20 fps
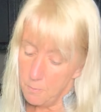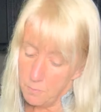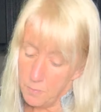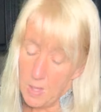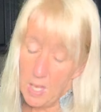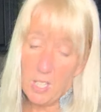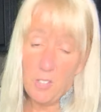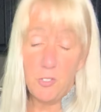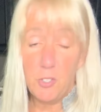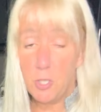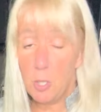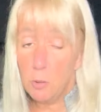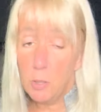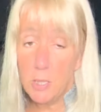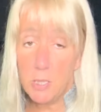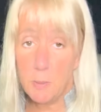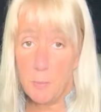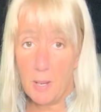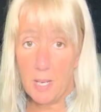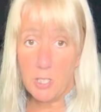And if you don't like
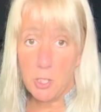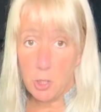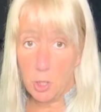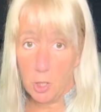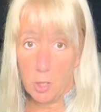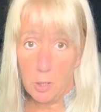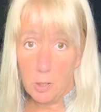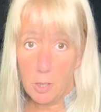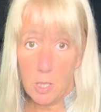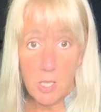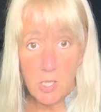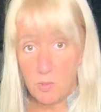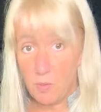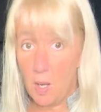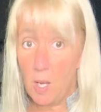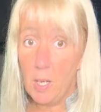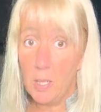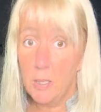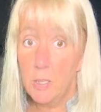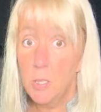to batch cook, it's
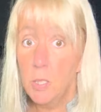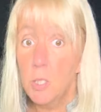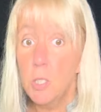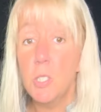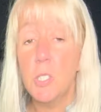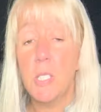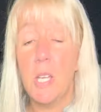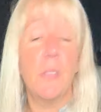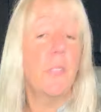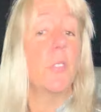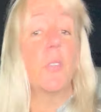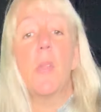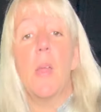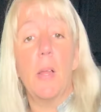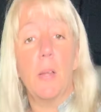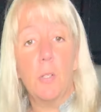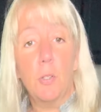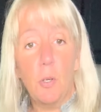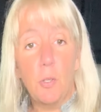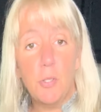fine. You just have to do that
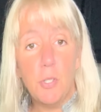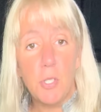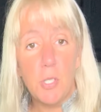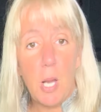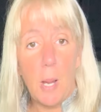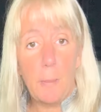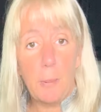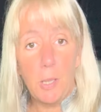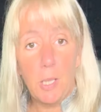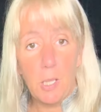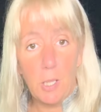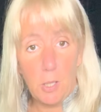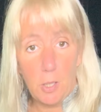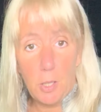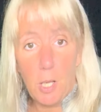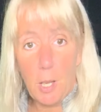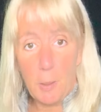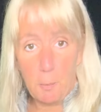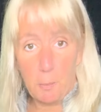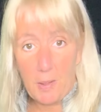grocery shopping
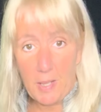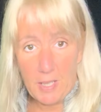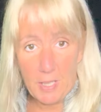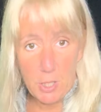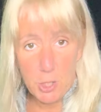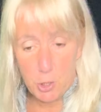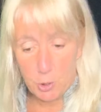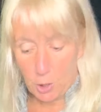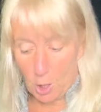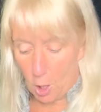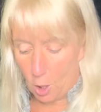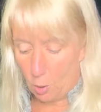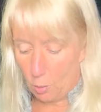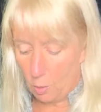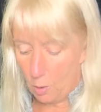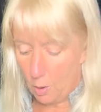and plan it as you go.